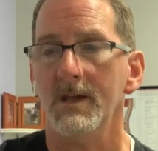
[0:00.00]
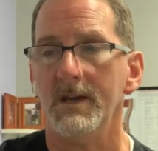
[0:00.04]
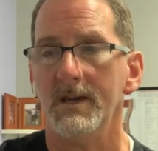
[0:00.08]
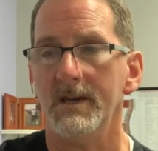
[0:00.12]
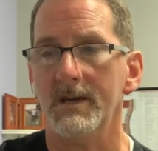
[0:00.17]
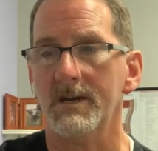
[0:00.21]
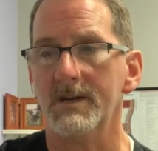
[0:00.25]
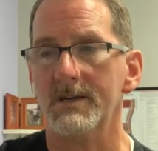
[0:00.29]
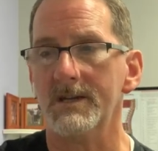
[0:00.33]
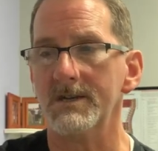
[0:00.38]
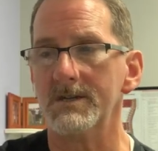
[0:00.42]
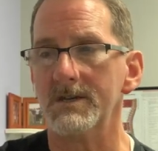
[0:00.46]

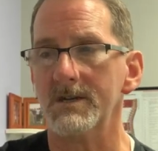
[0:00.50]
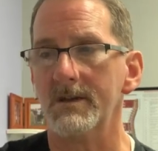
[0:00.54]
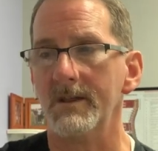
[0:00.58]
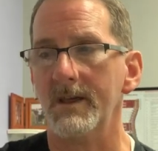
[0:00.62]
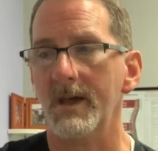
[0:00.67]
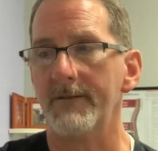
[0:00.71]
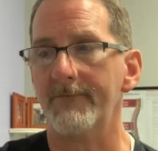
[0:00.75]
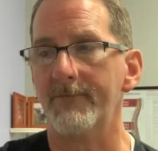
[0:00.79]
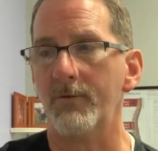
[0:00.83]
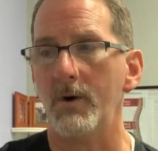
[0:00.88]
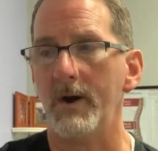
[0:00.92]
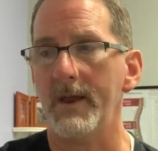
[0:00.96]
In addition to
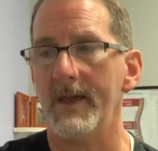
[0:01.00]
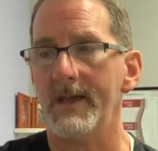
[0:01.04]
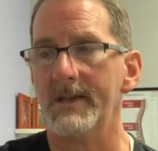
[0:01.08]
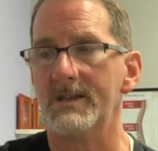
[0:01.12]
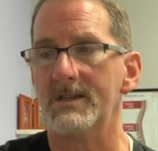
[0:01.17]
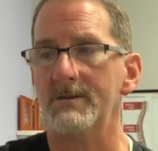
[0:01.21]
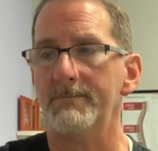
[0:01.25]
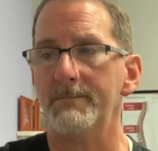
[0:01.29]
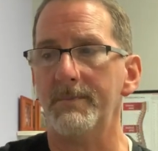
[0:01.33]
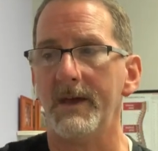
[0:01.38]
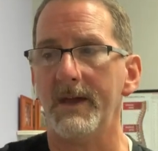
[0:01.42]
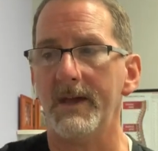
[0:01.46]
that, for
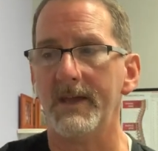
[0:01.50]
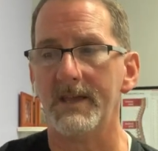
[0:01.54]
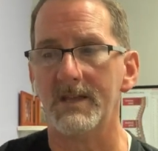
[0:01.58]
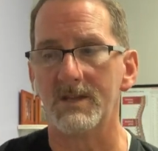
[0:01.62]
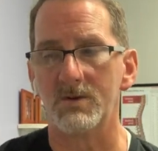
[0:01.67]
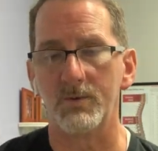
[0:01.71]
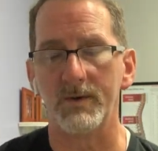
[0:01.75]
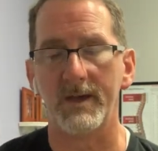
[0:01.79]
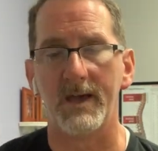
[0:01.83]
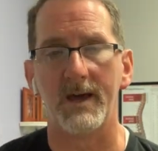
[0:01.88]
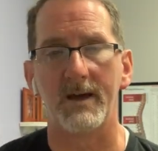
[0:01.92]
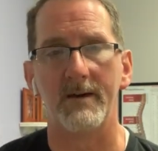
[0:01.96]
aches and
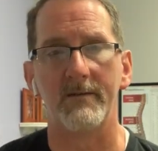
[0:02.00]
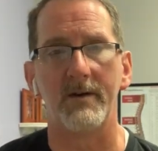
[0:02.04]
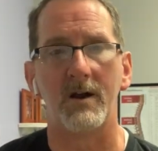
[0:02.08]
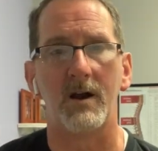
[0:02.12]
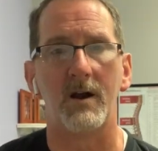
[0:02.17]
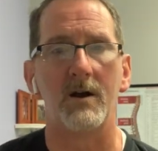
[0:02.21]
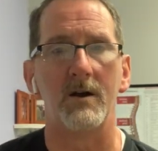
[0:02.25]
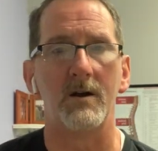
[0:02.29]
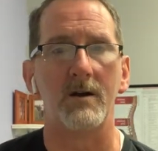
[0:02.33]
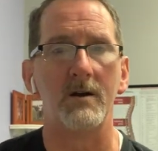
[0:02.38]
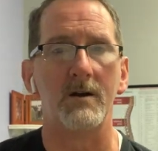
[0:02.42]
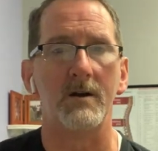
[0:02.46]
pains, we have
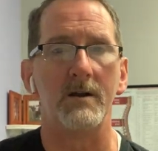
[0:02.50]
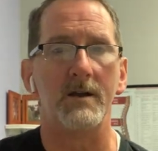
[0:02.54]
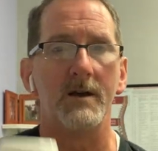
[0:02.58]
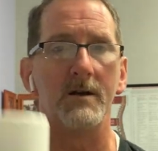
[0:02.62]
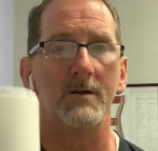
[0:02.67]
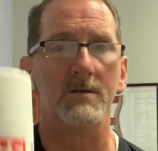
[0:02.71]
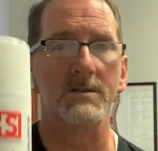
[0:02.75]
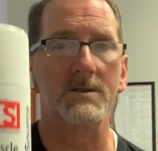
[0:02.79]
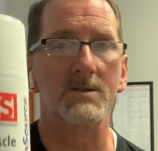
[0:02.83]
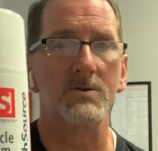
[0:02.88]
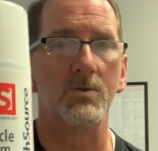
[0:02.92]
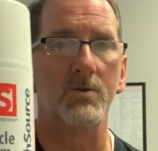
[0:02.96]
our
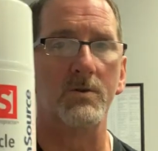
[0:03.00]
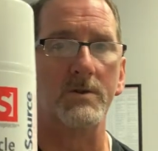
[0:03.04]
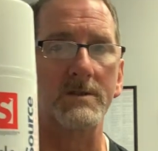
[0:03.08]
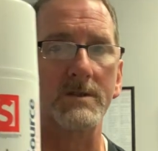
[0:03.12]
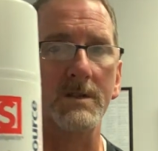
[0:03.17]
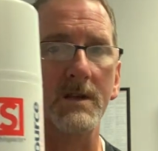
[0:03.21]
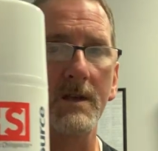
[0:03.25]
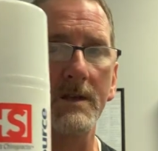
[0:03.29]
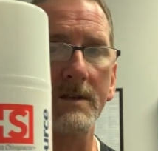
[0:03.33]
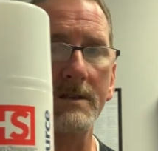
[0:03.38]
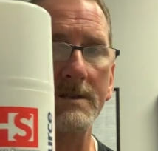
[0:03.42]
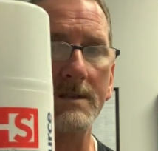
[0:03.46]
Health Source
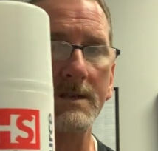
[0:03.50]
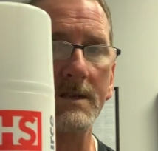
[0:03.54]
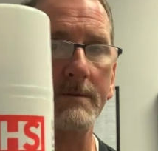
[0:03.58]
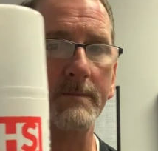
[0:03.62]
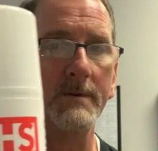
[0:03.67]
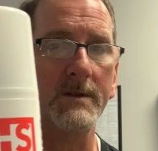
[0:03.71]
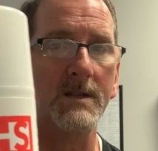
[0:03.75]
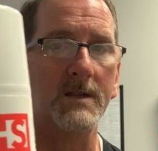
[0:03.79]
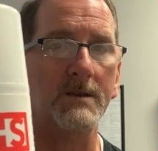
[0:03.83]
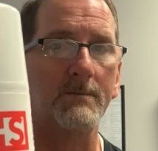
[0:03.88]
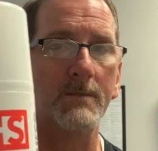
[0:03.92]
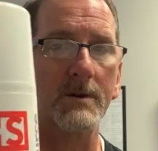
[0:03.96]

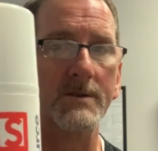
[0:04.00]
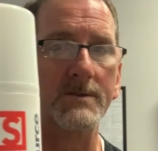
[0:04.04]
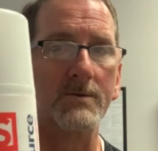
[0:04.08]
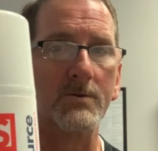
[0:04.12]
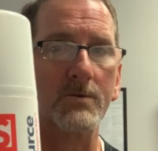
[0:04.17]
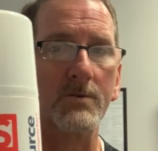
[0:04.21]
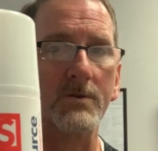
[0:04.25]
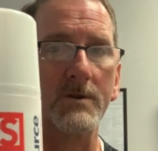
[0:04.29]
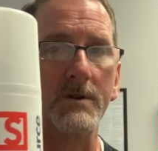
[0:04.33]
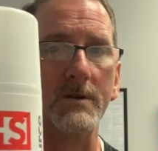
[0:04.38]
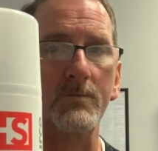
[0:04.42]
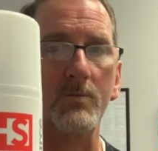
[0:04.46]
CBD muscle
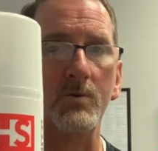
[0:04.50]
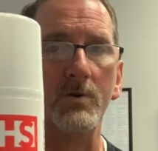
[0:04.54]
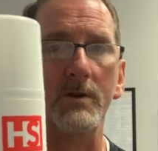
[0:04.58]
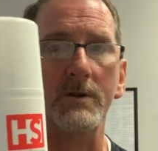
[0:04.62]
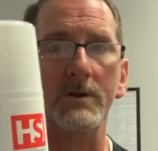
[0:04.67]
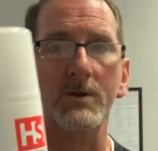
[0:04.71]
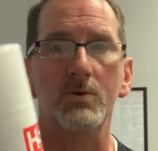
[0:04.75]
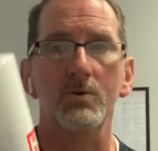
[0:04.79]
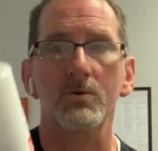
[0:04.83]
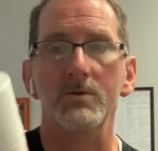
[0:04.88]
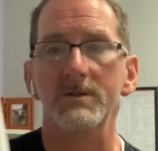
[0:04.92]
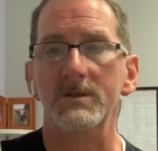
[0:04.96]
cream.
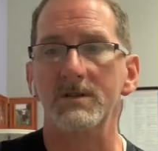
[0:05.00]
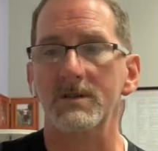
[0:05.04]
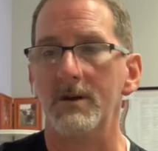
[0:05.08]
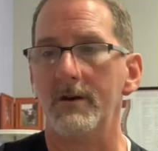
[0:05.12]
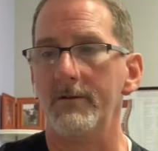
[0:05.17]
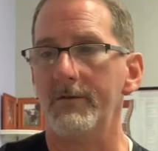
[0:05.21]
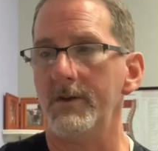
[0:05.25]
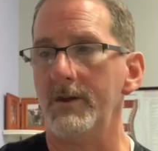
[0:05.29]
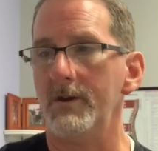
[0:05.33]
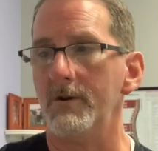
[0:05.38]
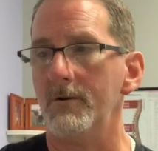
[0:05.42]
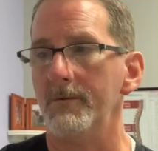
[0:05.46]
Really cool
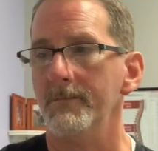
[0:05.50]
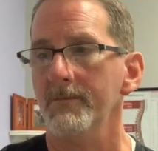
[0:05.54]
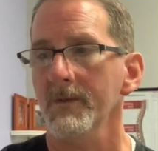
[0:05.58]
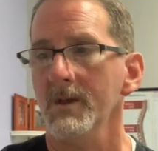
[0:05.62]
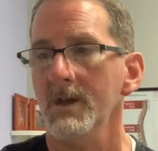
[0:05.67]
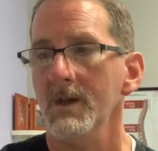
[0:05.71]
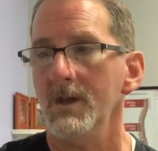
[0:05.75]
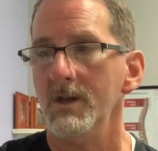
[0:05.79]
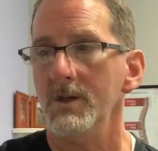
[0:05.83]
stuff here.